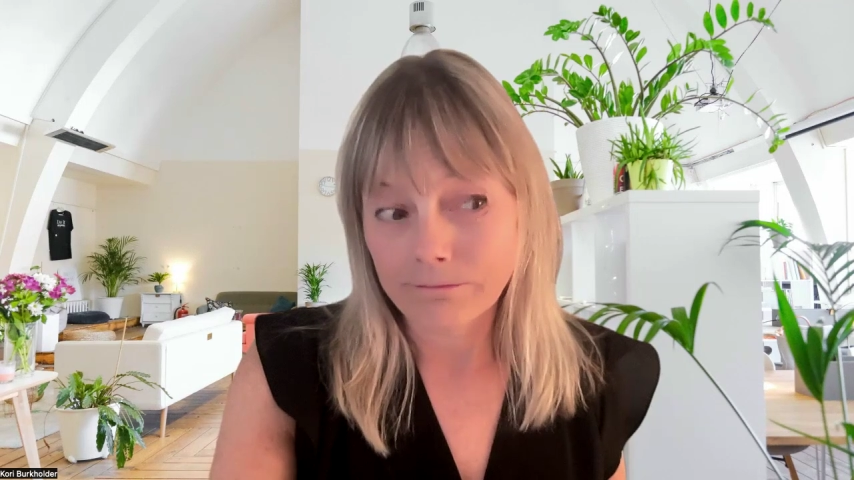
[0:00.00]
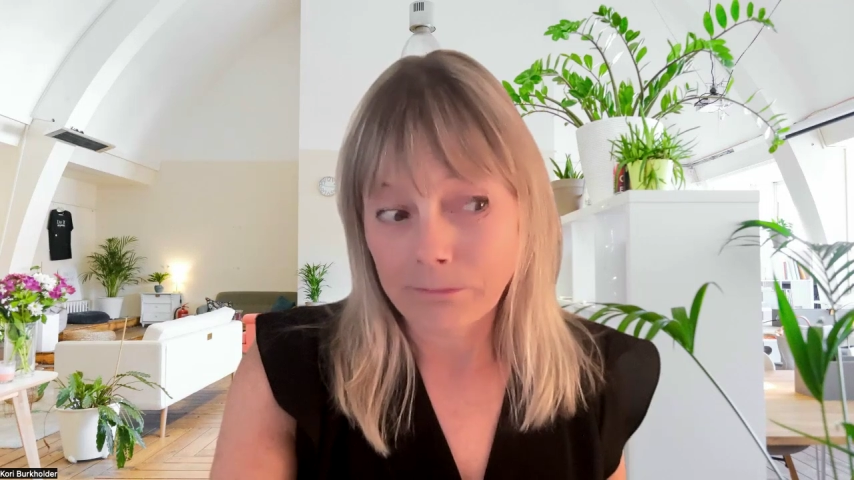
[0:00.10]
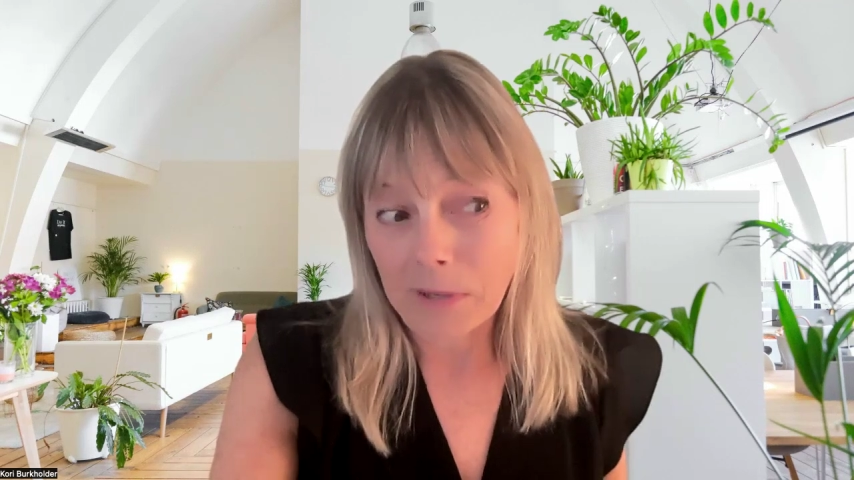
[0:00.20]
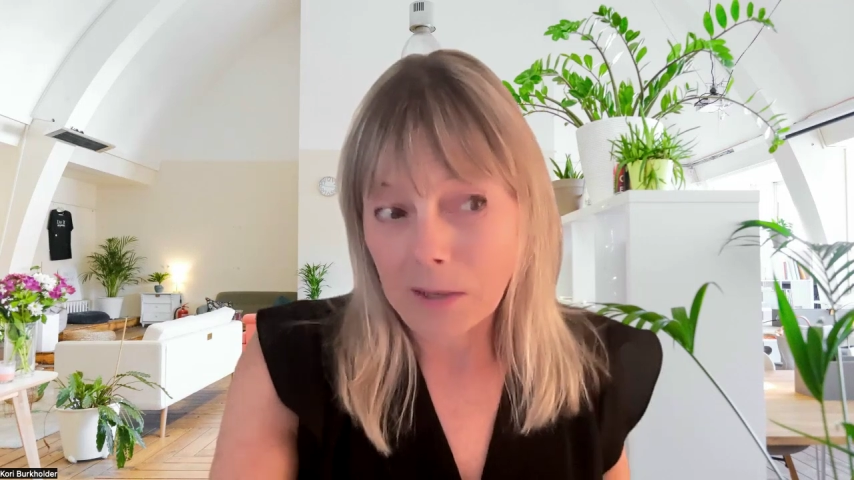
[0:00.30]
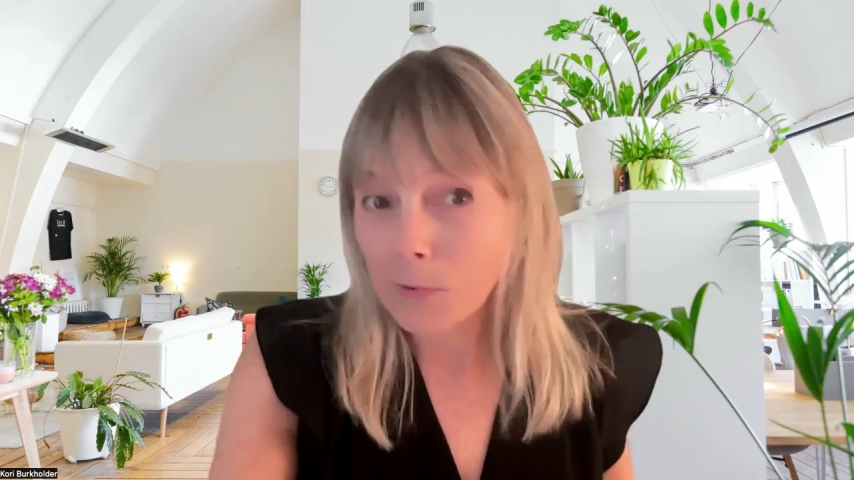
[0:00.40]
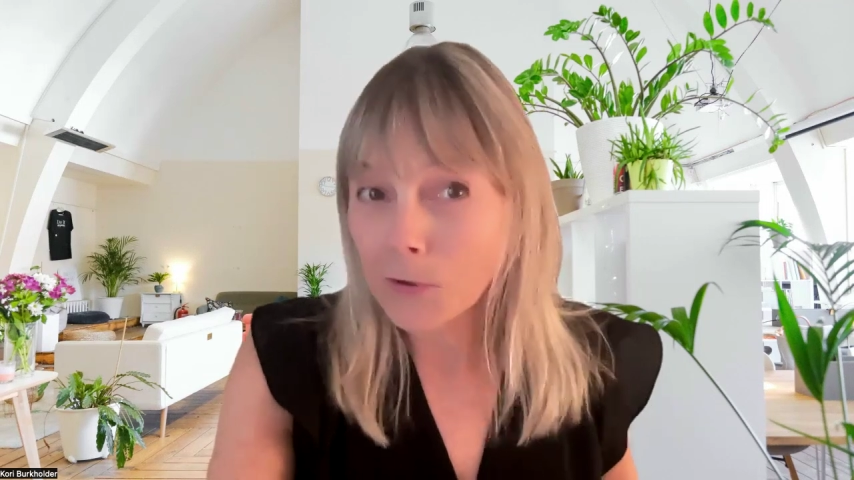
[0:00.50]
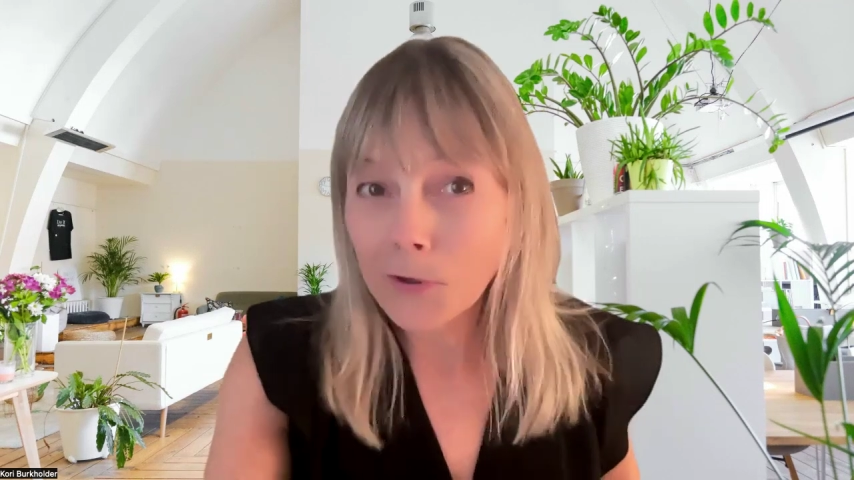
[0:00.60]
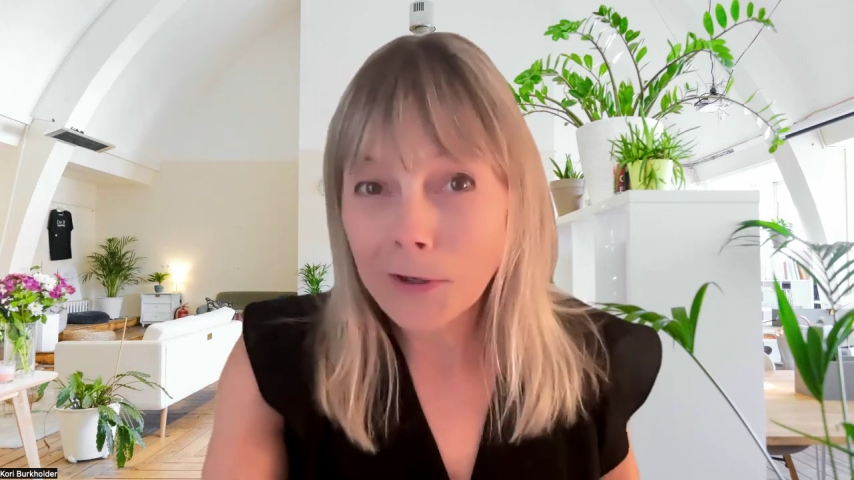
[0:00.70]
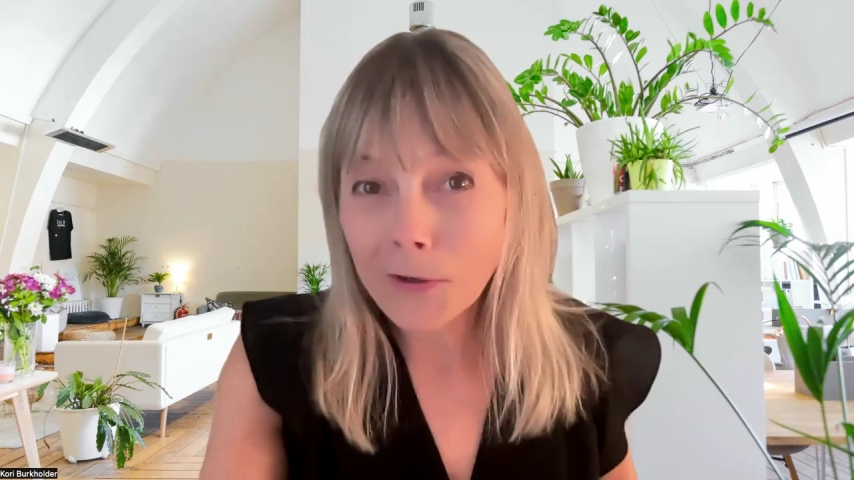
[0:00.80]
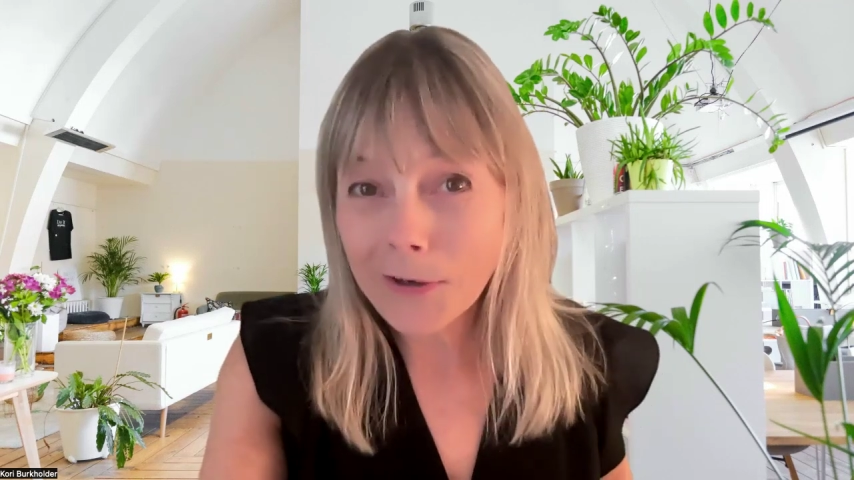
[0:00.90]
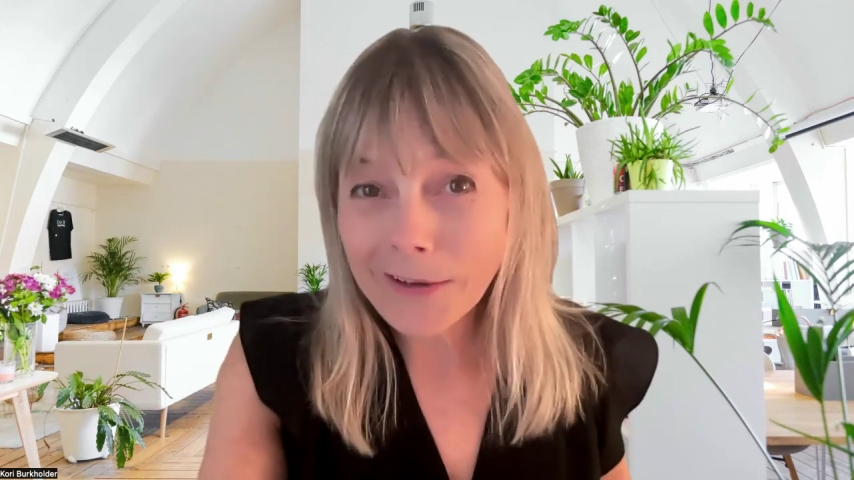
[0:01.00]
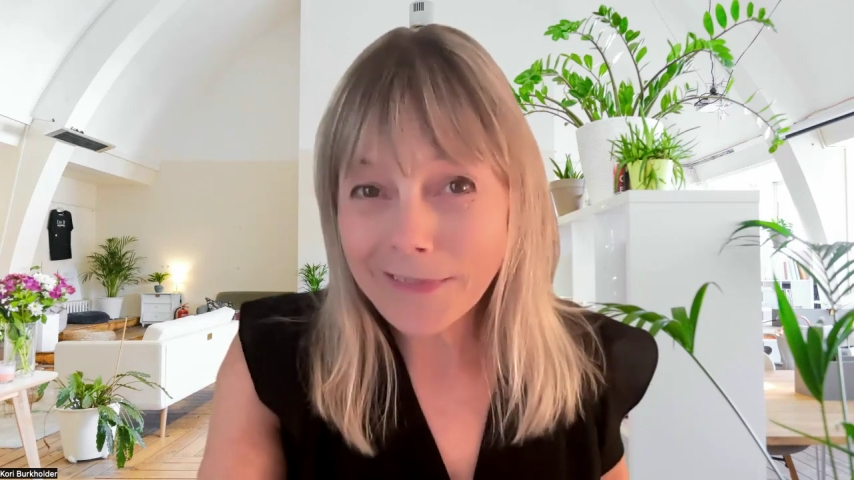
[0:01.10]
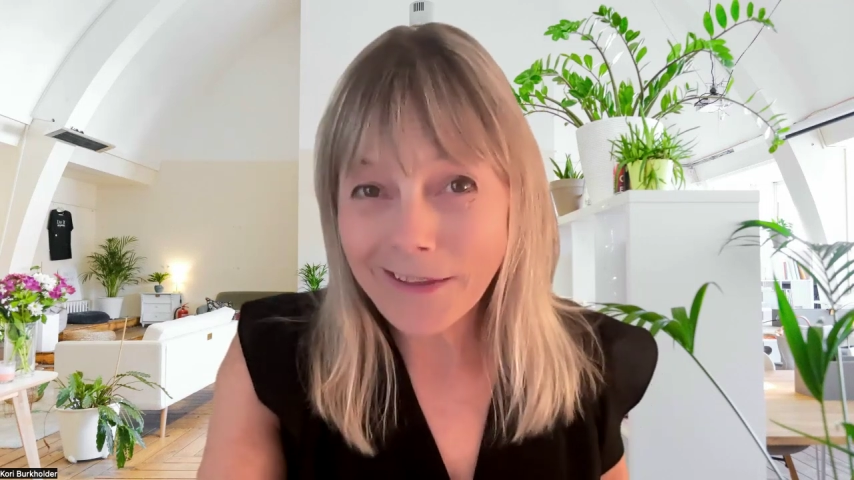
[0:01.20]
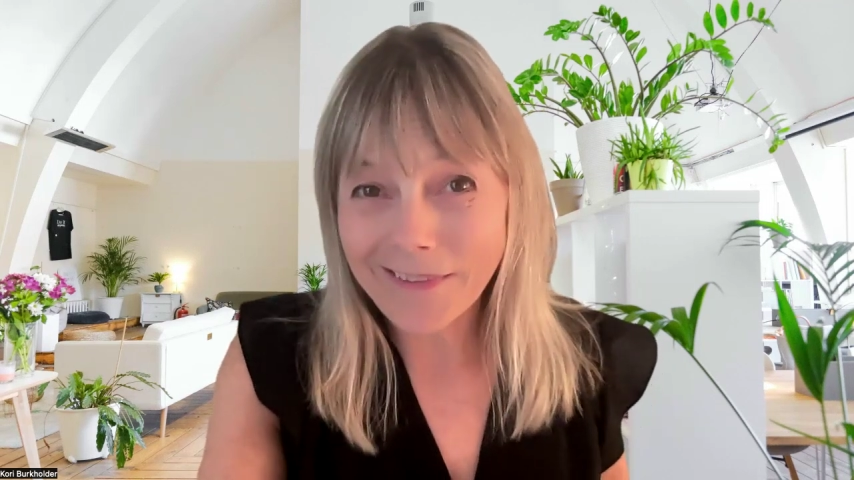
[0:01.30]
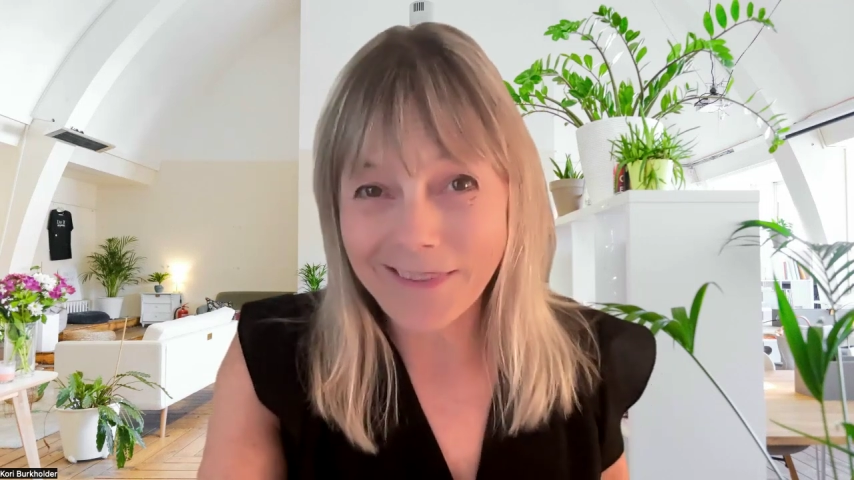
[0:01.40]
maybe you can create
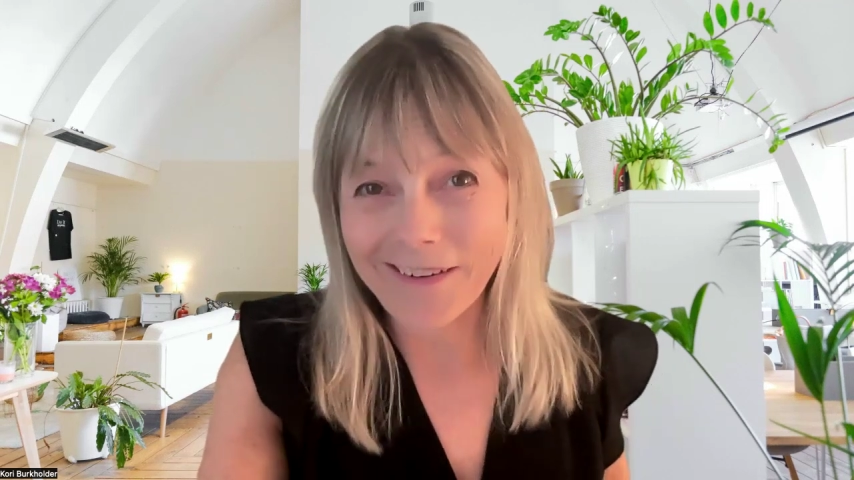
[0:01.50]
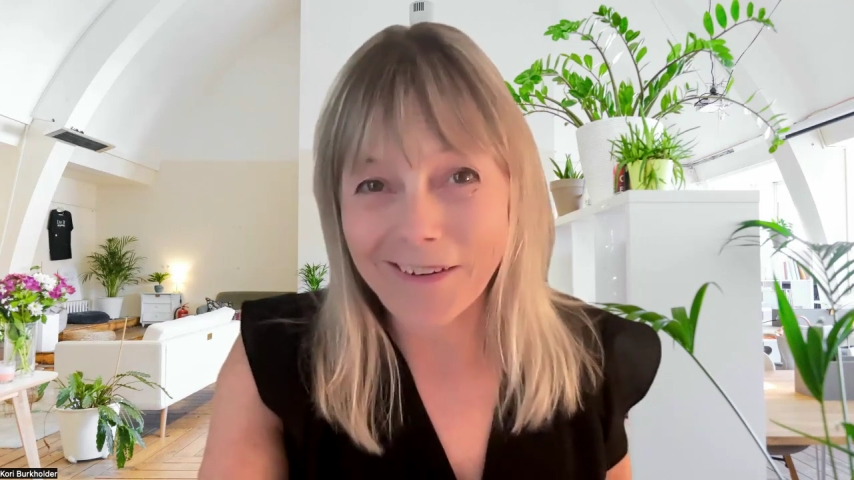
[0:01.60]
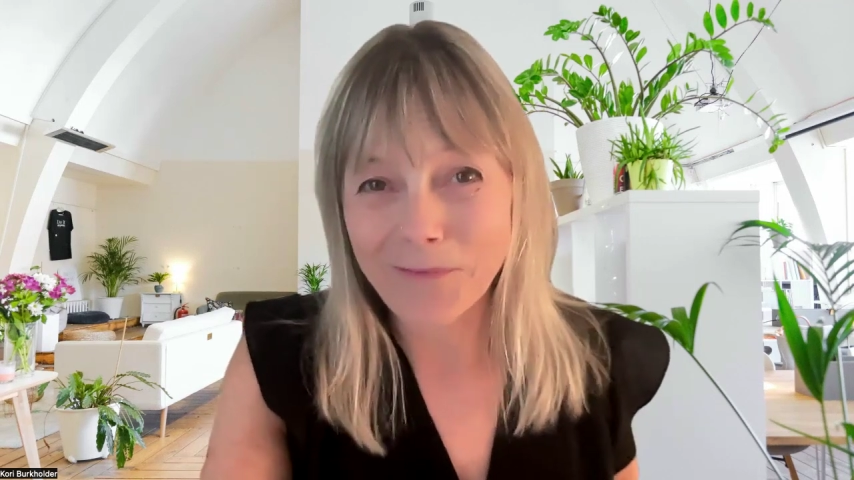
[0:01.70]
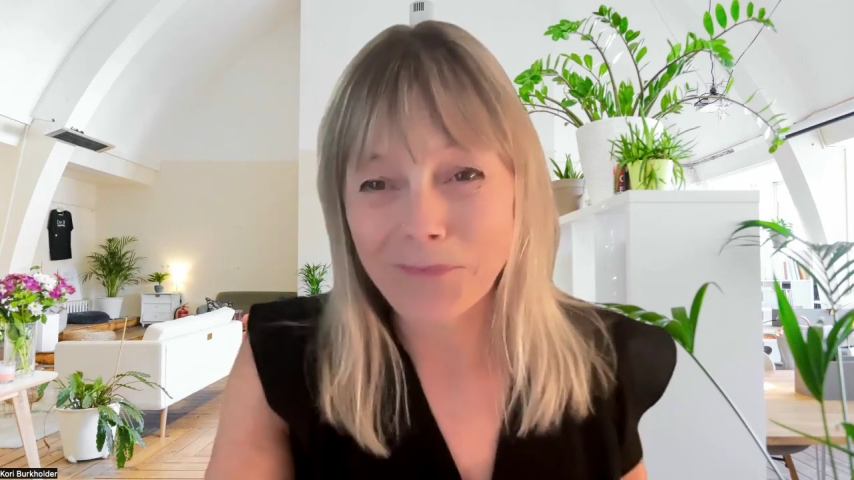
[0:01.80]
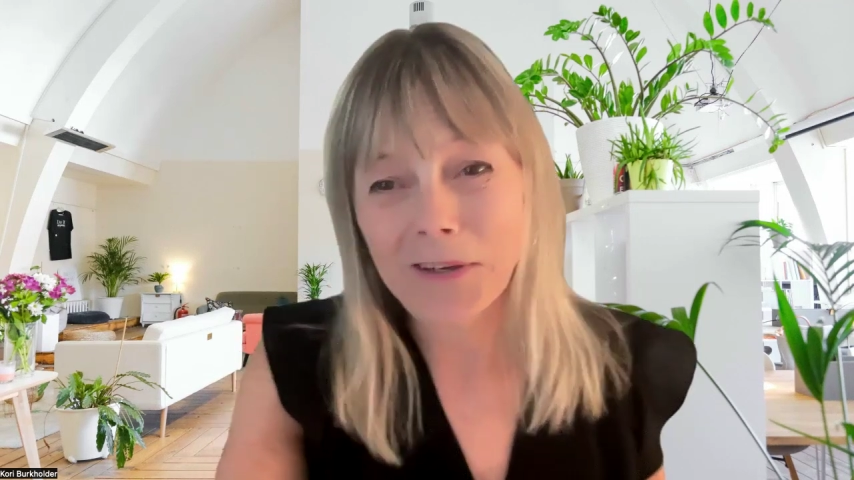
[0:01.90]
that there.